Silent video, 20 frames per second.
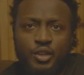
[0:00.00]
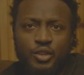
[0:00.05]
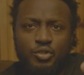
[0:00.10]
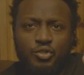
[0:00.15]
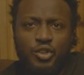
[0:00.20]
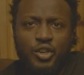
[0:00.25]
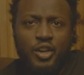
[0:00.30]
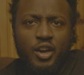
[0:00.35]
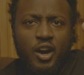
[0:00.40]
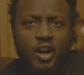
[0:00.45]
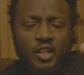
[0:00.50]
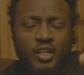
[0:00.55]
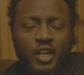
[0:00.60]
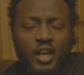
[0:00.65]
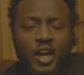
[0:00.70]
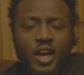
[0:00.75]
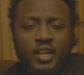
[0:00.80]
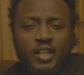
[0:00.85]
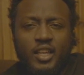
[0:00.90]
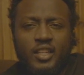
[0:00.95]
You get all
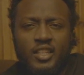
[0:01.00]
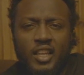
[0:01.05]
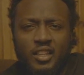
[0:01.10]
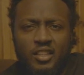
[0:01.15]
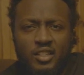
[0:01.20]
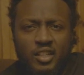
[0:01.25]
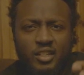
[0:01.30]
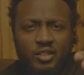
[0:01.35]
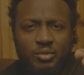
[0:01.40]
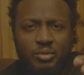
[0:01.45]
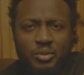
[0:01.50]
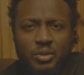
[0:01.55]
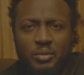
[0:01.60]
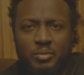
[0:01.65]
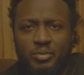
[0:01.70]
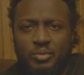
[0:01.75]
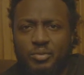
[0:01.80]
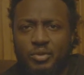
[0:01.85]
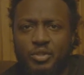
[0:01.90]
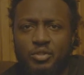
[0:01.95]
their highlights. After they do
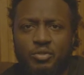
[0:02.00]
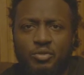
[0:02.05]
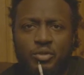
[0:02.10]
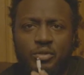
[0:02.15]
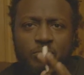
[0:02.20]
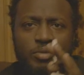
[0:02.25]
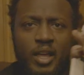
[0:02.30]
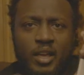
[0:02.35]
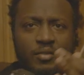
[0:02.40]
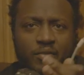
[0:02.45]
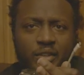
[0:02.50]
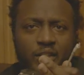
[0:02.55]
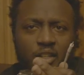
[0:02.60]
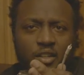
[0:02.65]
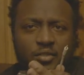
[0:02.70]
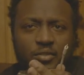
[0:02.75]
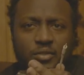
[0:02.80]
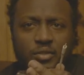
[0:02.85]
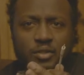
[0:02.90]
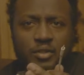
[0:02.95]
something sweet, you do a black
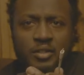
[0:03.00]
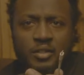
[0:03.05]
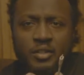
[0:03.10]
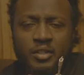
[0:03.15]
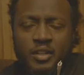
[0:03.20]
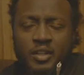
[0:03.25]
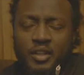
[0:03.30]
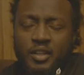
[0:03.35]
video for it.